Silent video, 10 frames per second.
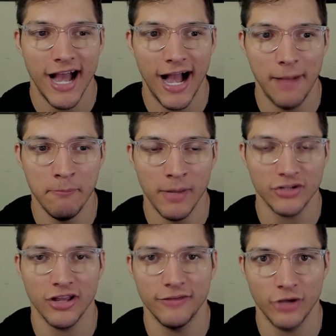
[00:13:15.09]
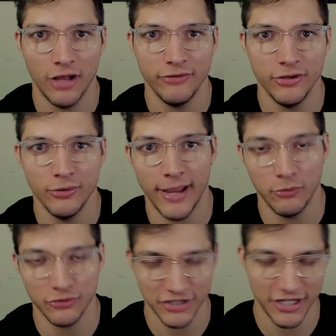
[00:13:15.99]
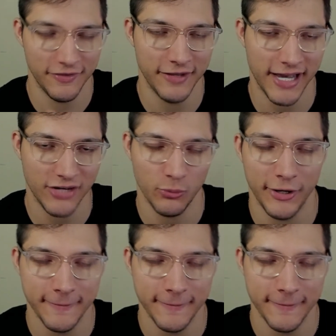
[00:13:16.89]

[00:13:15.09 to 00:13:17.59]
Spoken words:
much love to all of you, and we'll see you on the next one.